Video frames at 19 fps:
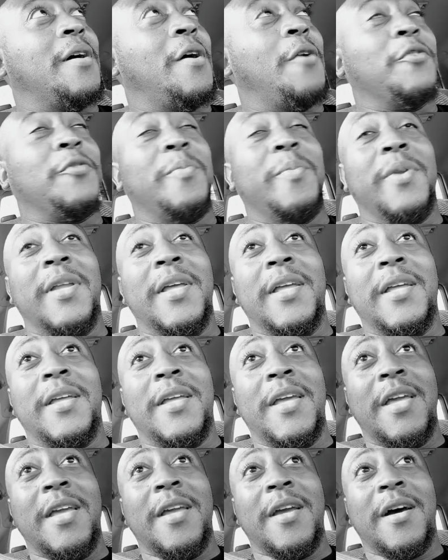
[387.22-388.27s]
ultimately
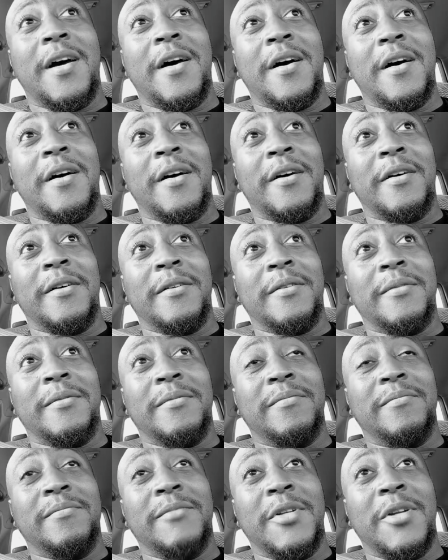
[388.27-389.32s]
he
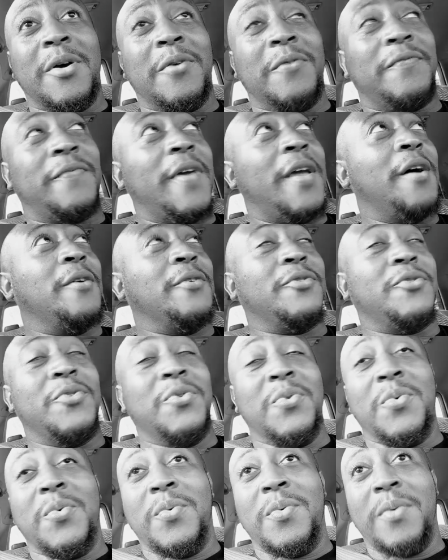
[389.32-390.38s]
you know, fell
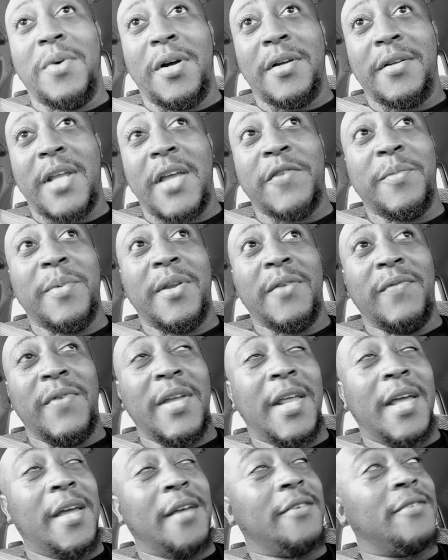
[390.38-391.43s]
to David
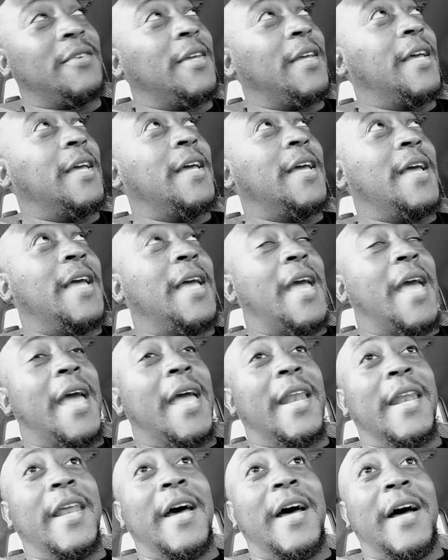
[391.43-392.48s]
Benavidez.
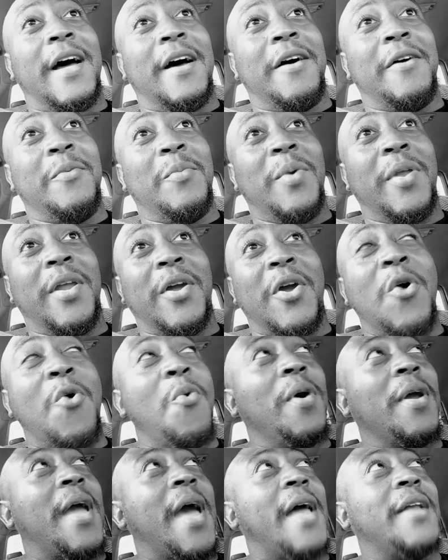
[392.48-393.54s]
And when the
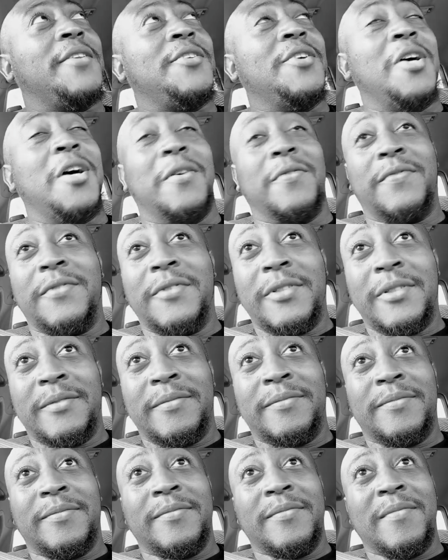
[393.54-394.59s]
going got tough,
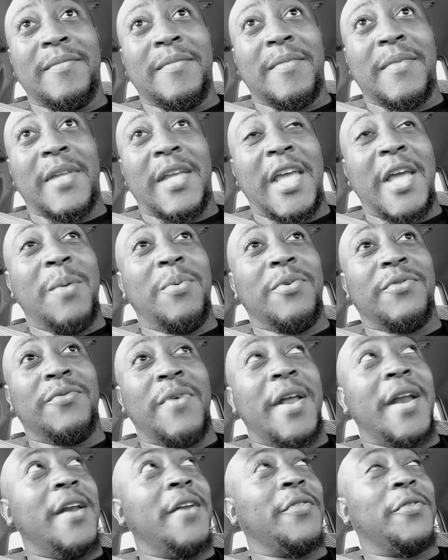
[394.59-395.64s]
he was
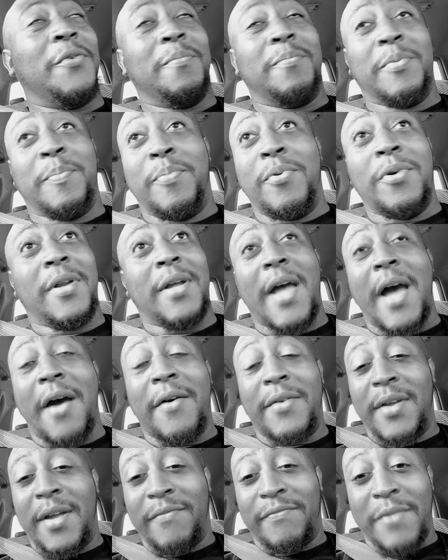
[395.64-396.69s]
ready to pull the
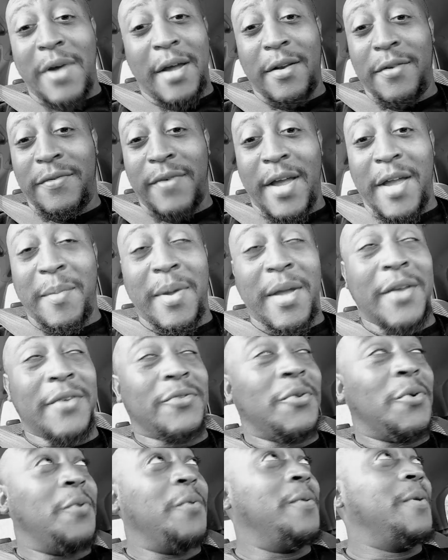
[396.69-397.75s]
guy out the fight, man.
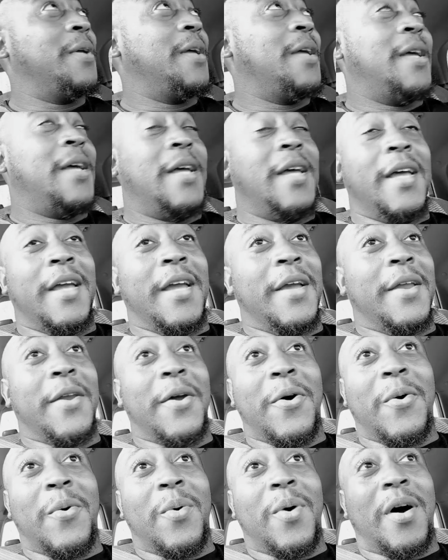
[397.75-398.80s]
So, you
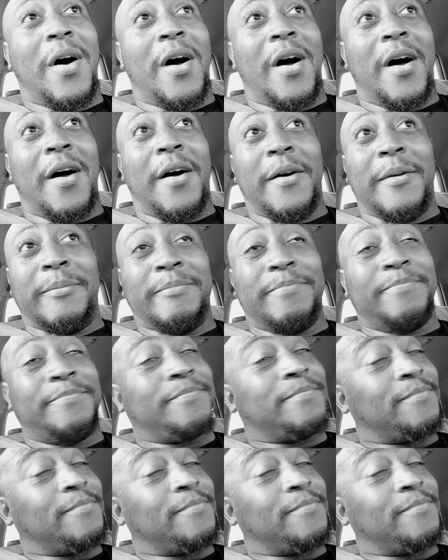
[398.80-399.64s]
know,